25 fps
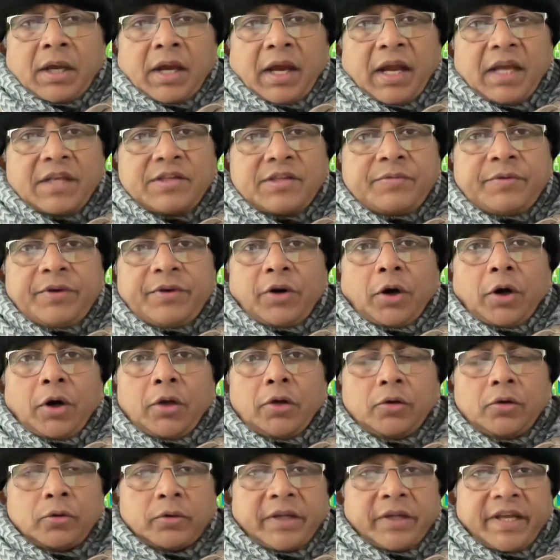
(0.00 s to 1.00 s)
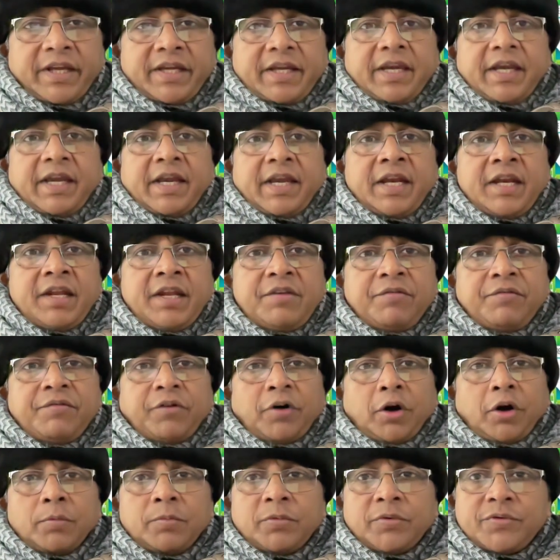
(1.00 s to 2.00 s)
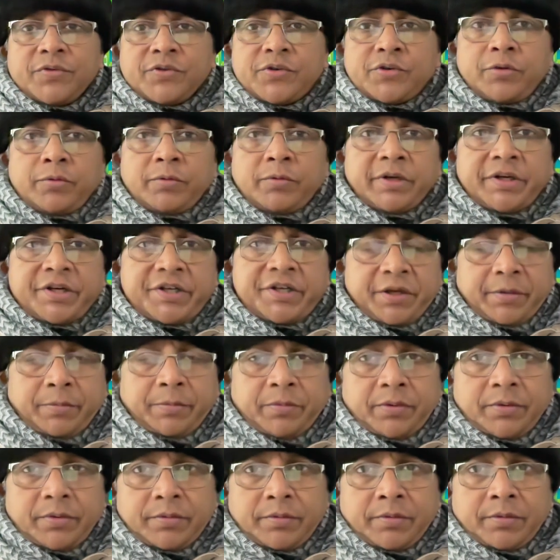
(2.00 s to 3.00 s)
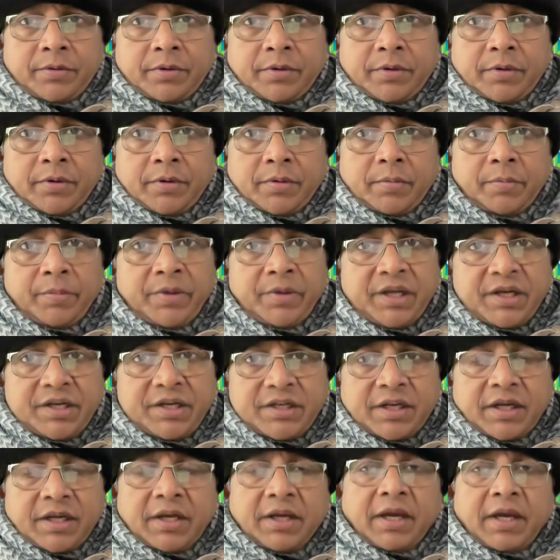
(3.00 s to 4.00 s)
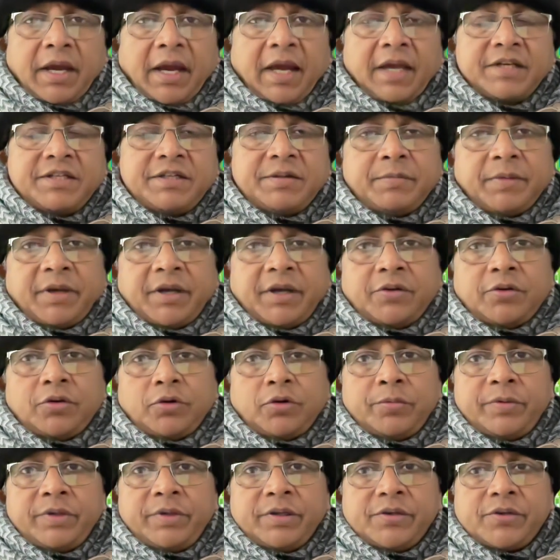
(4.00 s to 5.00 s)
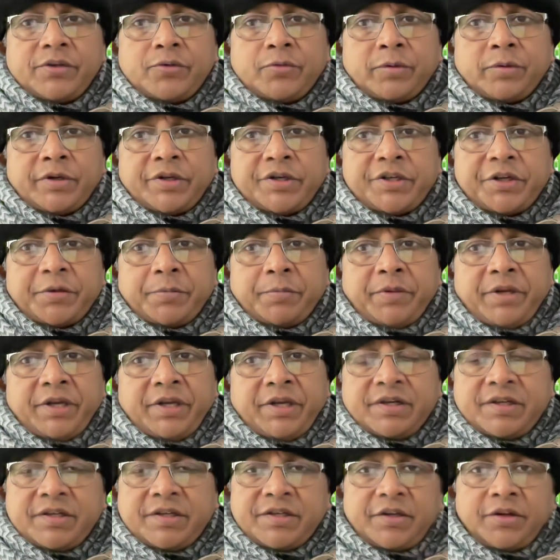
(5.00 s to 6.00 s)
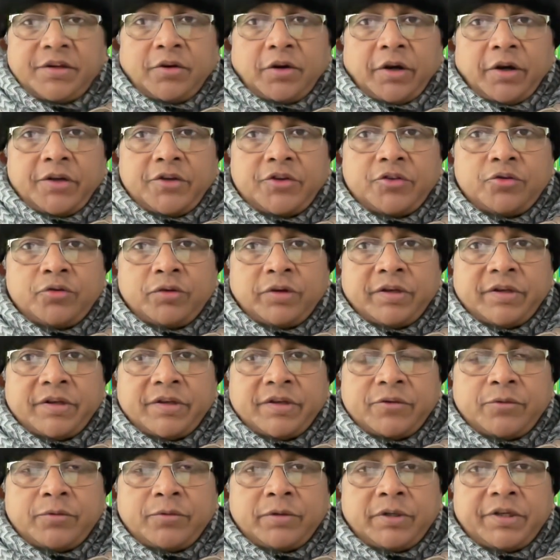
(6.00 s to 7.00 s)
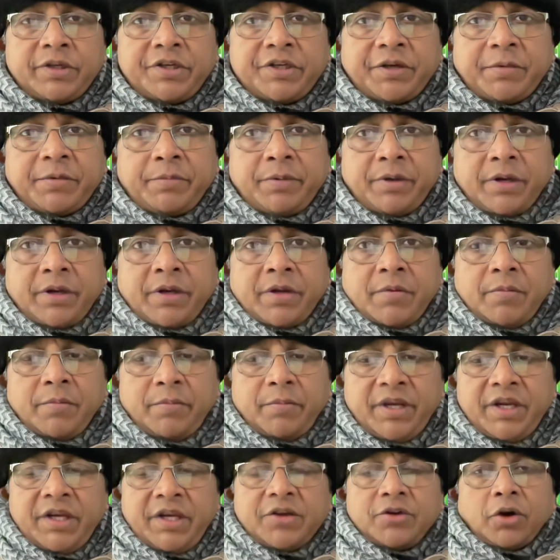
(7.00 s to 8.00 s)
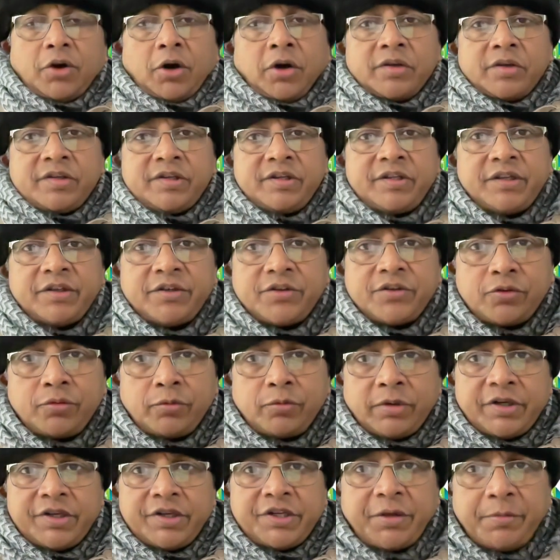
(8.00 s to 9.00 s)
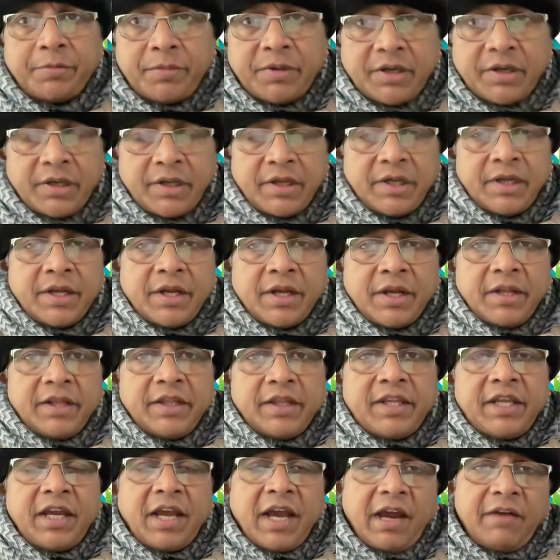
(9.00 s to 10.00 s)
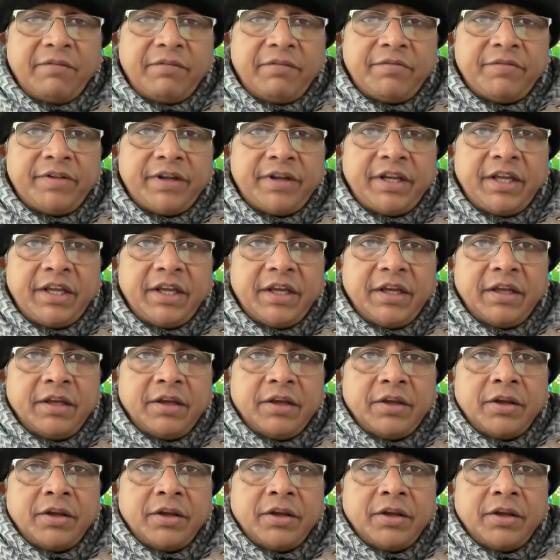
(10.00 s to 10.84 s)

As we all know, like any form of stewardship, be it antimicrobial stewardship, be it steroid stewardship, be it oxygen stewardship, they have a very